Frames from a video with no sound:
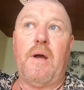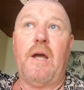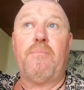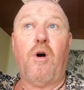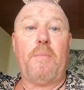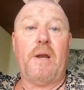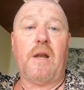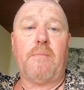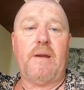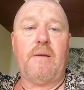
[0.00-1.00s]
It might be a
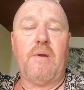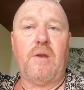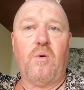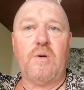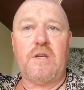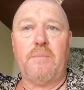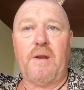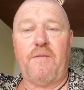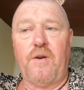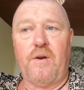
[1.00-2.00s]
little bit noisier, but
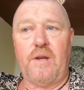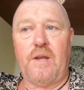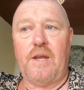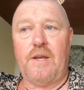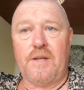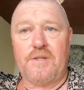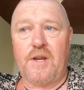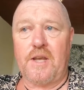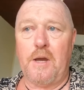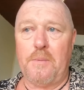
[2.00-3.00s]
if you're into
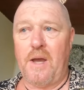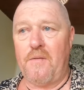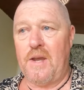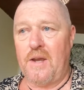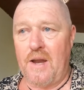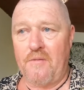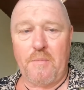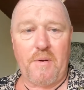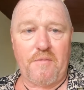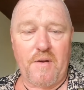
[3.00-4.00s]
sort of coming over here and having a
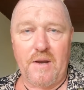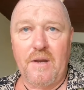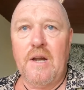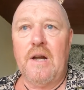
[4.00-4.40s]
bit of fun,